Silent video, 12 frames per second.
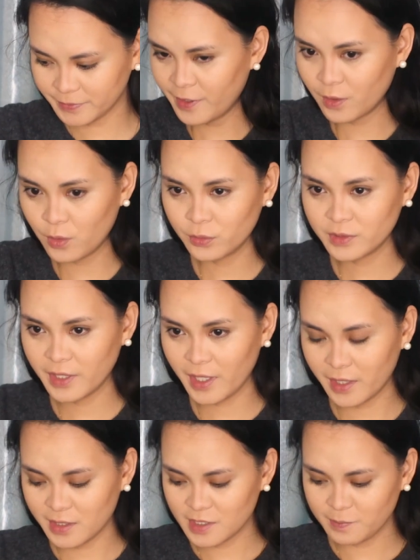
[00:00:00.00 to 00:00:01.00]
the Coty
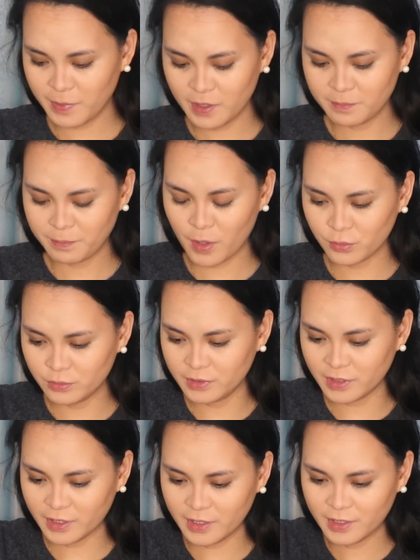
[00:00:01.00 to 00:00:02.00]
Airspun
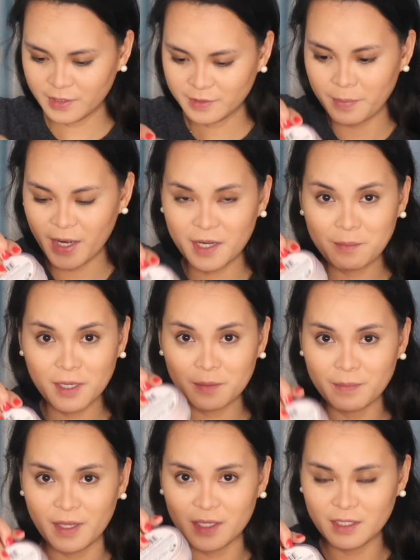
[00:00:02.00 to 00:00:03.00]
powder, para
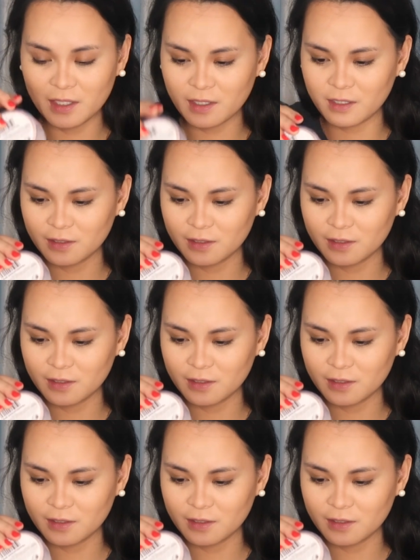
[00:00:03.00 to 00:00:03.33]
mag-bake.